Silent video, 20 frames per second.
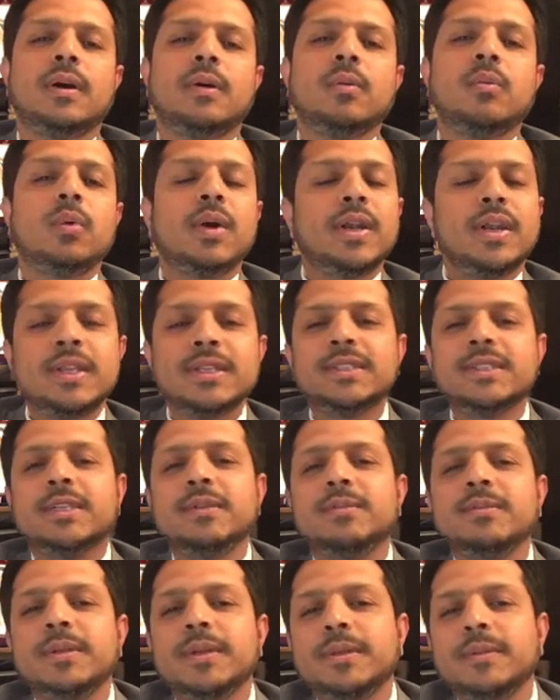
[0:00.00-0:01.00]
what does
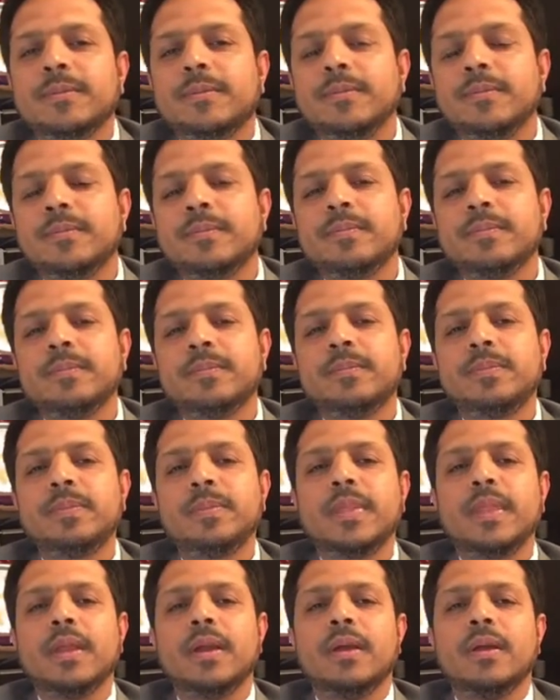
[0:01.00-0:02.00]
it mean.
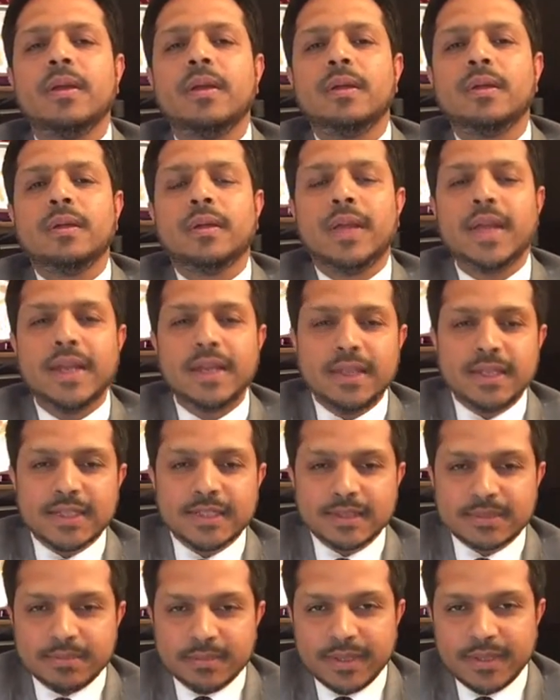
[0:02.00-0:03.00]
It
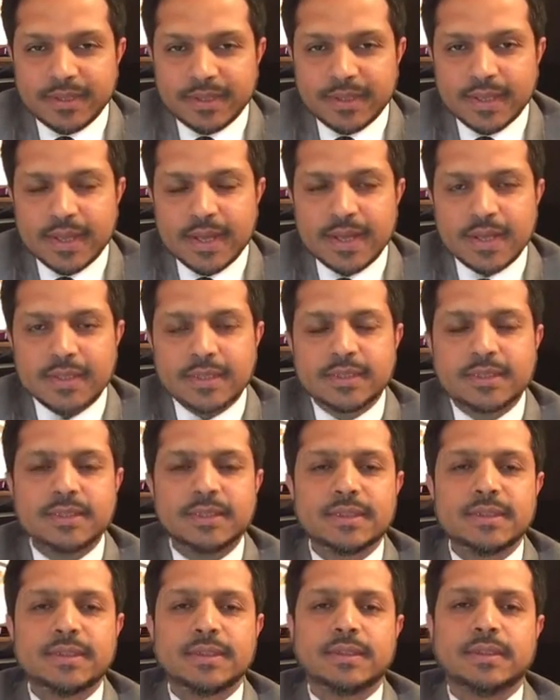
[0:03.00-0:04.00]
does mean that